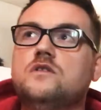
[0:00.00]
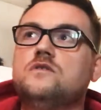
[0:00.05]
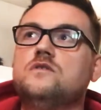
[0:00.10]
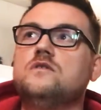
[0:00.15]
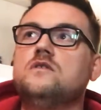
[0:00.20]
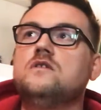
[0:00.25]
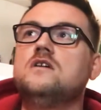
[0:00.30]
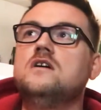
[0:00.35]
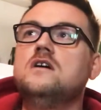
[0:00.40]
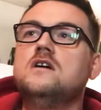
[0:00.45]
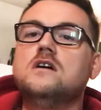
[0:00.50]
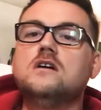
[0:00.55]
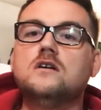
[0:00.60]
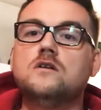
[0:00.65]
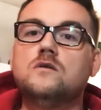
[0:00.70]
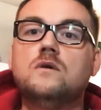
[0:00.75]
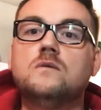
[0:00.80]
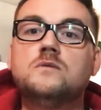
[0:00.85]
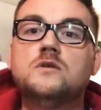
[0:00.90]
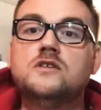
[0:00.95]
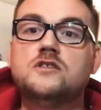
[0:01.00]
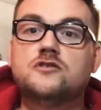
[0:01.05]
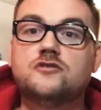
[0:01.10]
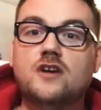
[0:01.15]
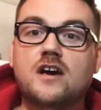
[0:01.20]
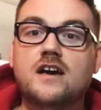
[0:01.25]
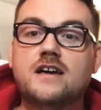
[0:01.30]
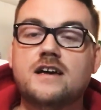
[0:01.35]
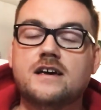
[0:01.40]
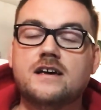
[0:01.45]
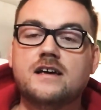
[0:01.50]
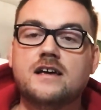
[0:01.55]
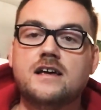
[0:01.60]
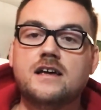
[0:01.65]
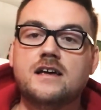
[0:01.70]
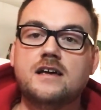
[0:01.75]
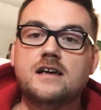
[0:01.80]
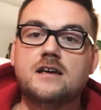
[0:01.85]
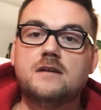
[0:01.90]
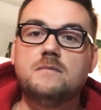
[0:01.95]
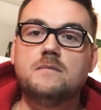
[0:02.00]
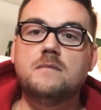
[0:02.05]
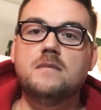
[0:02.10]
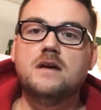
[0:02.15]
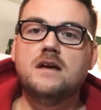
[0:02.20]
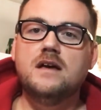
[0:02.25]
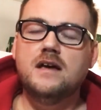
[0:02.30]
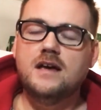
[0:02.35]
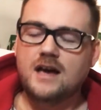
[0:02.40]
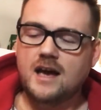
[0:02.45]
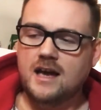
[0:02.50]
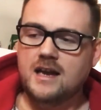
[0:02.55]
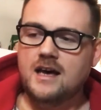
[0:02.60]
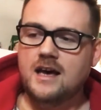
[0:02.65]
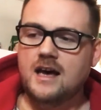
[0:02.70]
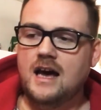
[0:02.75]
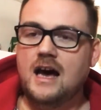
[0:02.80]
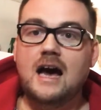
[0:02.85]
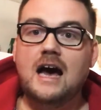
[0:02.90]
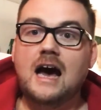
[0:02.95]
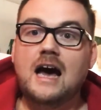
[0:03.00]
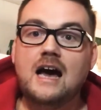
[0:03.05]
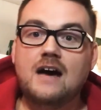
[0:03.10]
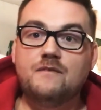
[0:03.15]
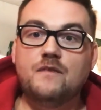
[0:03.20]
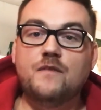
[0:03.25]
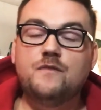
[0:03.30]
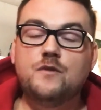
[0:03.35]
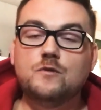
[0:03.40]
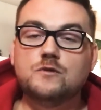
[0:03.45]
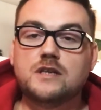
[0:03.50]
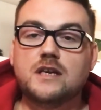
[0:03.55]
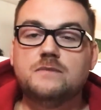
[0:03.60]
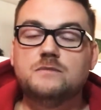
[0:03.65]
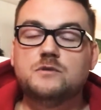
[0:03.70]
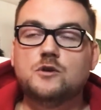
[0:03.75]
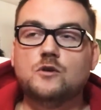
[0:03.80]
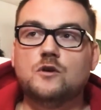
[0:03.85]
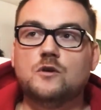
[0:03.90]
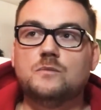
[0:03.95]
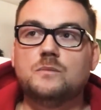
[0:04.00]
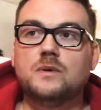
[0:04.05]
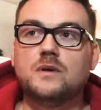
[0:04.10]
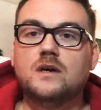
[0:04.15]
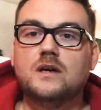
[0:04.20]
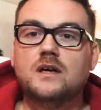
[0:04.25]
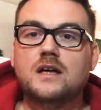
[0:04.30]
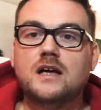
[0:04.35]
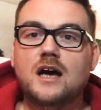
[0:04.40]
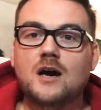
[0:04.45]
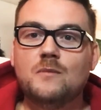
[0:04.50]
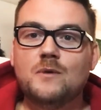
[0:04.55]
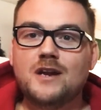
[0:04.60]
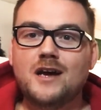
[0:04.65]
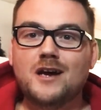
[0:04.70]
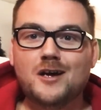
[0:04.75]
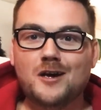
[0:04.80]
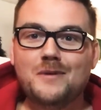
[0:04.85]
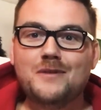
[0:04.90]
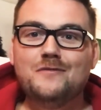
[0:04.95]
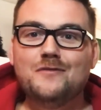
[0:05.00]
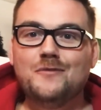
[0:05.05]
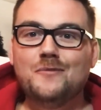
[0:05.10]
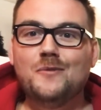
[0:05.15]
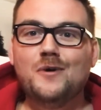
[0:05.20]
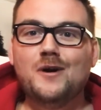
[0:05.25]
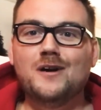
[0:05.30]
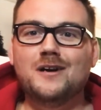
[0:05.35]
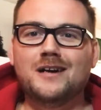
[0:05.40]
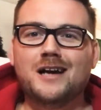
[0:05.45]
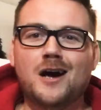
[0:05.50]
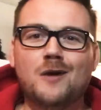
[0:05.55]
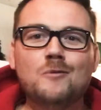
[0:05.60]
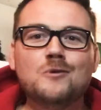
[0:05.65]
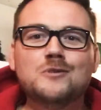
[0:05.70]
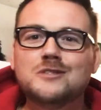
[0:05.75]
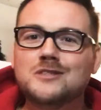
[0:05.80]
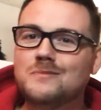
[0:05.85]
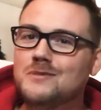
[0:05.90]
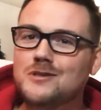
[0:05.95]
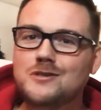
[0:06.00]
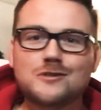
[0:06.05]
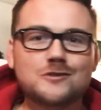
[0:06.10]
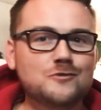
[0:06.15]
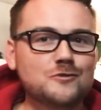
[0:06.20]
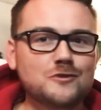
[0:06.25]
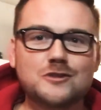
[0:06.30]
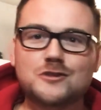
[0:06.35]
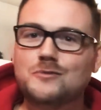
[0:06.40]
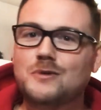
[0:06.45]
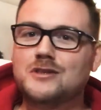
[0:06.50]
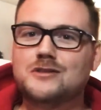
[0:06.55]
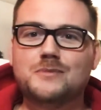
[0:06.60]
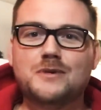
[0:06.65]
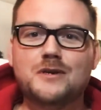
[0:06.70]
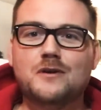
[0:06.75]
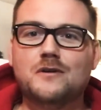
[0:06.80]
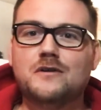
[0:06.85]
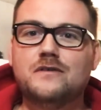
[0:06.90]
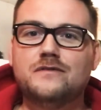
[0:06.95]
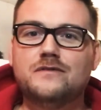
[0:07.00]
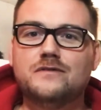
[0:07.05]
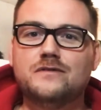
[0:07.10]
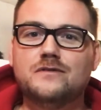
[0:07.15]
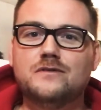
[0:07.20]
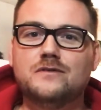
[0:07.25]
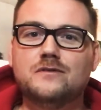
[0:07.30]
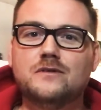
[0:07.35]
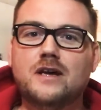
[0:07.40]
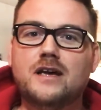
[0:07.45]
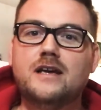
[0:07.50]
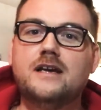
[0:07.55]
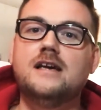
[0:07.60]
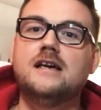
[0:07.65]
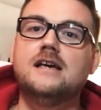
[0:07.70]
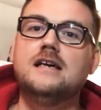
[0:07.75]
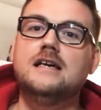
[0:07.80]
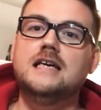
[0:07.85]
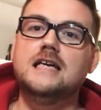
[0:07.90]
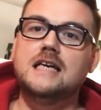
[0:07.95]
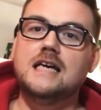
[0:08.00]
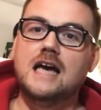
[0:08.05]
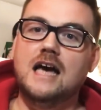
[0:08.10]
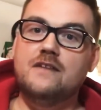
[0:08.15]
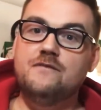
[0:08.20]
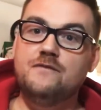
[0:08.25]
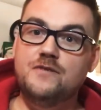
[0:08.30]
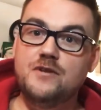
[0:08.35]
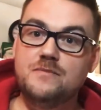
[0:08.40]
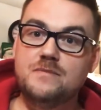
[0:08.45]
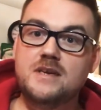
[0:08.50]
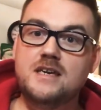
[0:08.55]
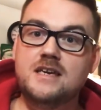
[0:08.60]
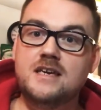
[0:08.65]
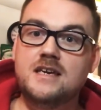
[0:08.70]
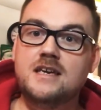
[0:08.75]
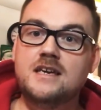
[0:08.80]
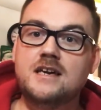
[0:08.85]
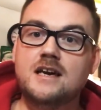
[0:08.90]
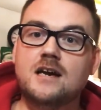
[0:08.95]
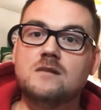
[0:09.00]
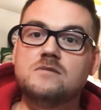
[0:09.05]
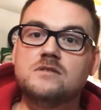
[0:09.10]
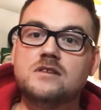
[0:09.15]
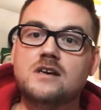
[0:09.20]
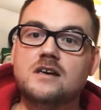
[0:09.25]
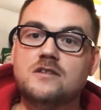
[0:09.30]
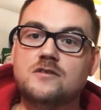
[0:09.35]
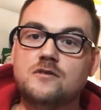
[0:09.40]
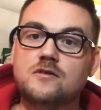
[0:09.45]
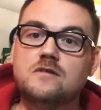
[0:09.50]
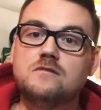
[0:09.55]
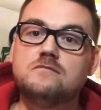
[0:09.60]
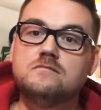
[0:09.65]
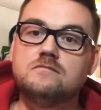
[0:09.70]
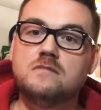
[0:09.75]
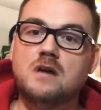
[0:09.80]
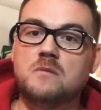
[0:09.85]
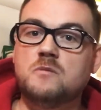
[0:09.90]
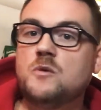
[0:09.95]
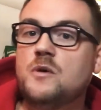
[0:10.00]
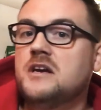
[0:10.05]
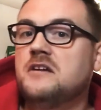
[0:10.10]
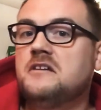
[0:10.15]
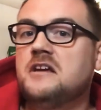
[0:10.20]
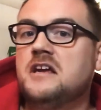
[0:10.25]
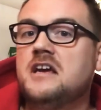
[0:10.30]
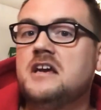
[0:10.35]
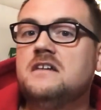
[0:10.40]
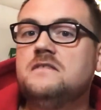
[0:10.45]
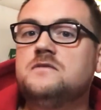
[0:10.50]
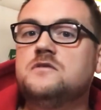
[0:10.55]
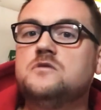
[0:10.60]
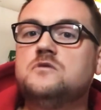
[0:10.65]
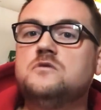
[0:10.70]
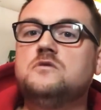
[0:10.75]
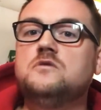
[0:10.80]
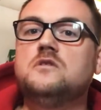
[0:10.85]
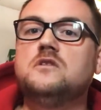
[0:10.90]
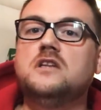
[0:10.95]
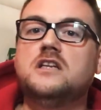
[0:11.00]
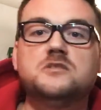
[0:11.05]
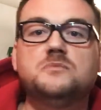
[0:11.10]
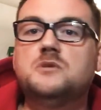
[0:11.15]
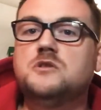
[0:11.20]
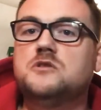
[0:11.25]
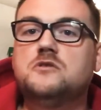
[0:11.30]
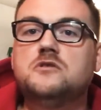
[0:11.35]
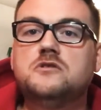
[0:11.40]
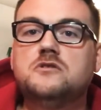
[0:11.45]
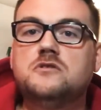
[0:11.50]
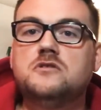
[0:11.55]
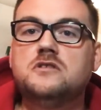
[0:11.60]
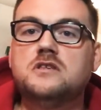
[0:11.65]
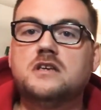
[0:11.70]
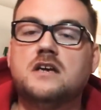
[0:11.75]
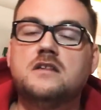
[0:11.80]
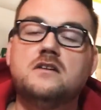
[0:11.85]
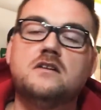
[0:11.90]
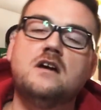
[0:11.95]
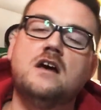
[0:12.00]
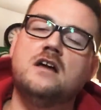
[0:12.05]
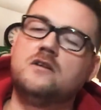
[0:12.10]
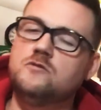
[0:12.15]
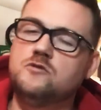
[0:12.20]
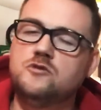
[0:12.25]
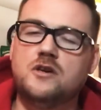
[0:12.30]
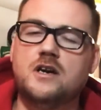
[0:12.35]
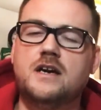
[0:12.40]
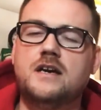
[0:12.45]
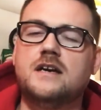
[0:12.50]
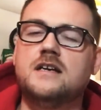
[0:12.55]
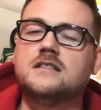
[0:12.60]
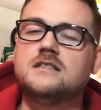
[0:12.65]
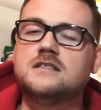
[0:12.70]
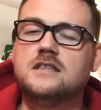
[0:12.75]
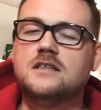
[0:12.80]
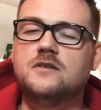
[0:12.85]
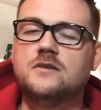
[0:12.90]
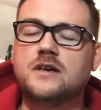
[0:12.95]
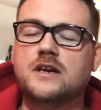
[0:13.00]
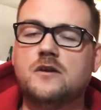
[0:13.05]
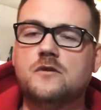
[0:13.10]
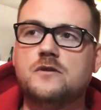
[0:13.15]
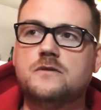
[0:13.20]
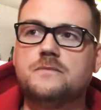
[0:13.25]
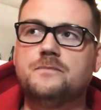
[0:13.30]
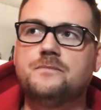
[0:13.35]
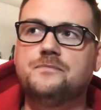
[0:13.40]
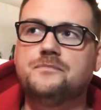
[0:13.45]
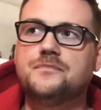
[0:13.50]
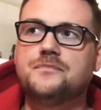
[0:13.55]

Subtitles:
thought, you know what, I'm going to try it. And I have a full-time job, and when I come in from work, I want something that's going to switch me off. Okay, and for me, I thought, I'm quite creative, so let's put two and two together, and I'll try it and see how I get on.